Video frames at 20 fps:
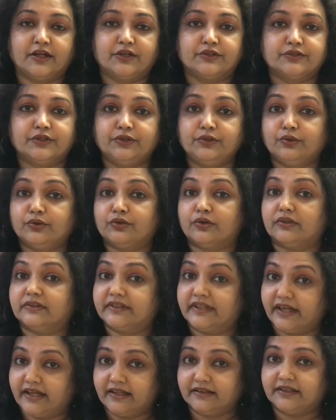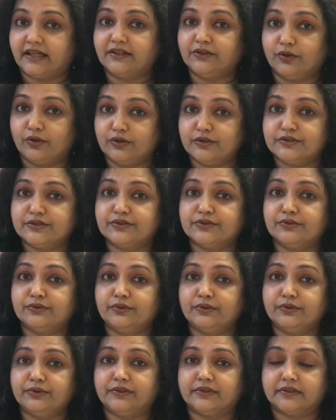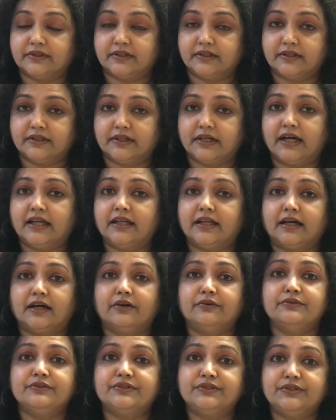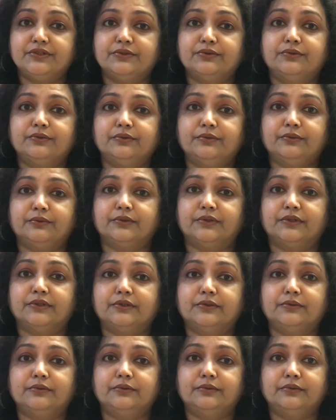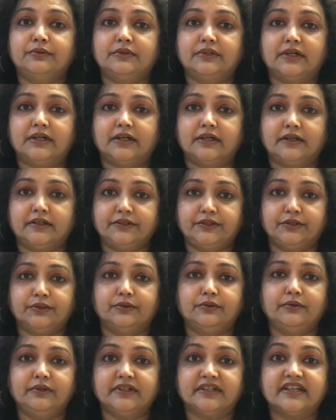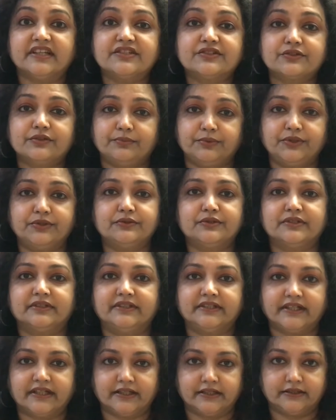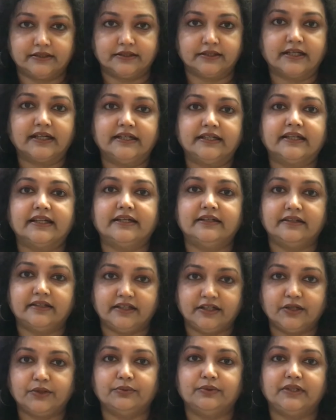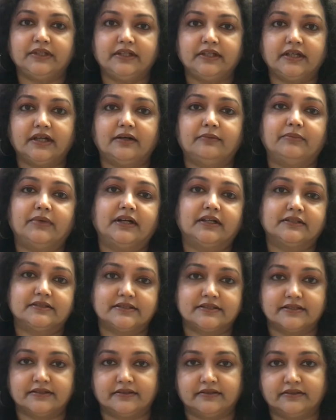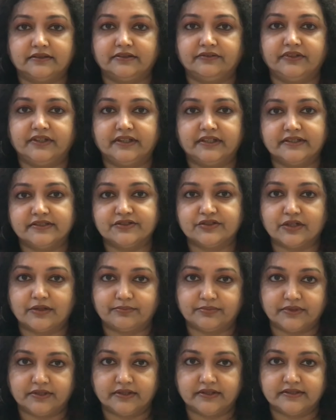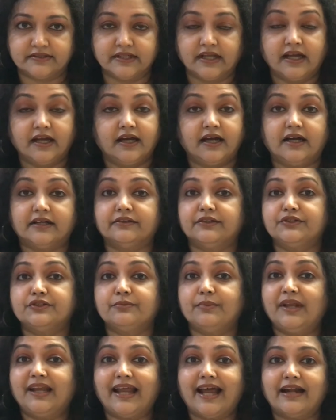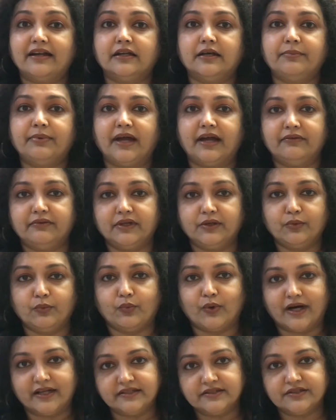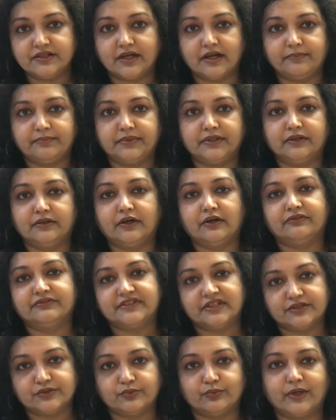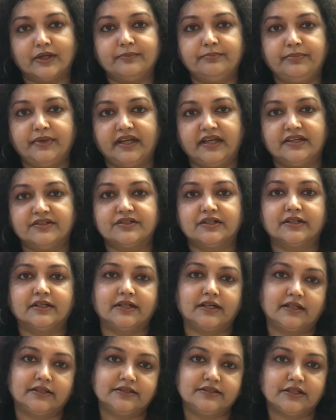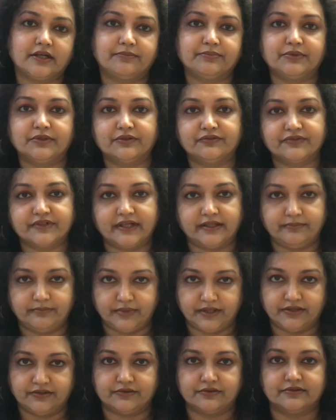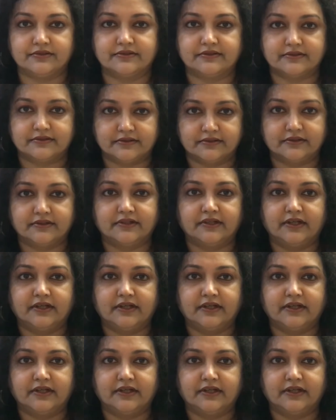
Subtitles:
So that also allows you to distribute the content equally amongst the various chapters. Otherwise, you will end up having one chapter of just one page and another chapter of 10 pages.